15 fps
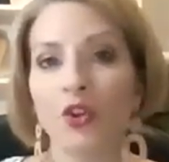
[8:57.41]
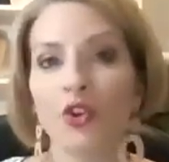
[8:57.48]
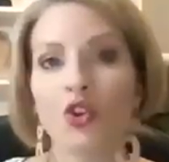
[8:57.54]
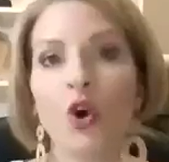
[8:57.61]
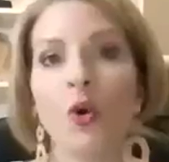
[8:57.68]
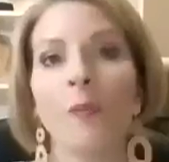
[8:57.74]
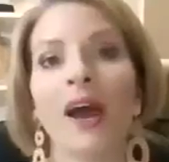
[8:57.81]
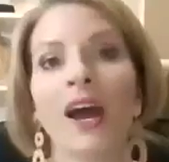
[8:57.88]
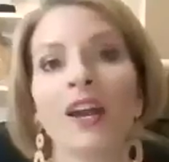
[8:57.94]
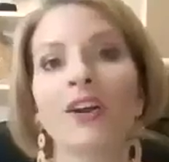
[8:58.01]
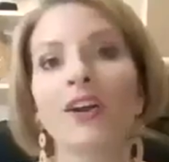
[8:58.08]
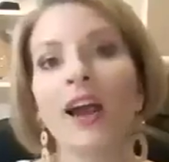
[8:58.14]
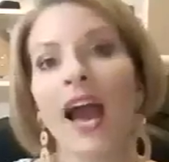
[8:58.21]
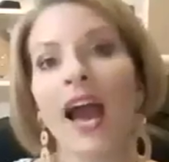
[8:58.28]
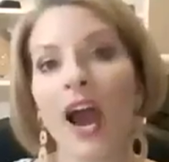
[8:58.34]
no
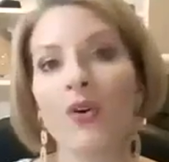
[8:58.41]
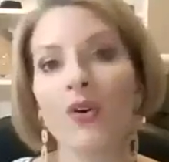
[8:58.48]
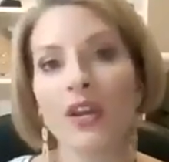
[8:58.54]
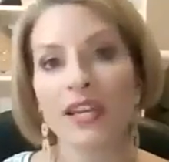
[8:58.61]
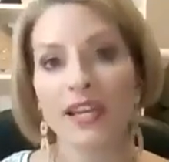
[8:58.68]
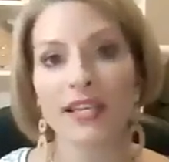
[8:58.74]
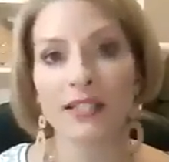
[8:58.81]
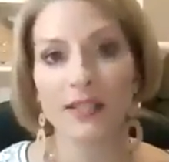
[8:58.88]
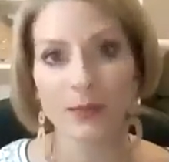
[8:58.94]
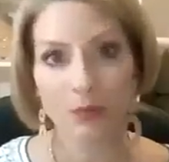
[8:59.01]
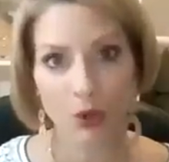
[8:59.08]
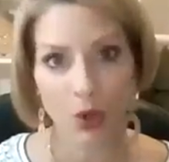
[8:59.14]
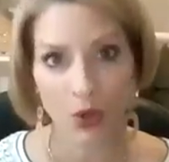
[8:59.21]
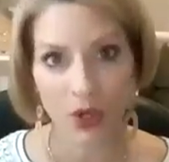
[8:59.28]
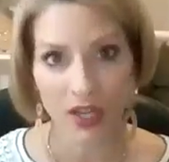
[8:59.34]
matter how it gets
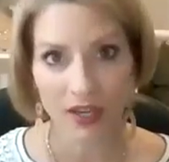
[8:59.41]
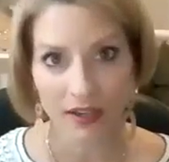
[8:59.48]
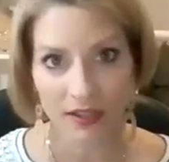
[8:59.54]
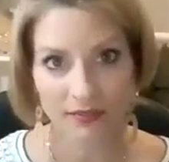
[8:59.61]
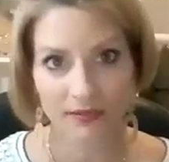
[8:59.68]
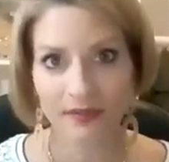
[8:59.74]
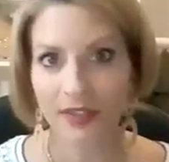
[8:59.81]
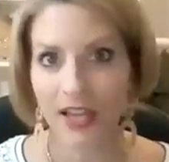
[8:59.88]
broken.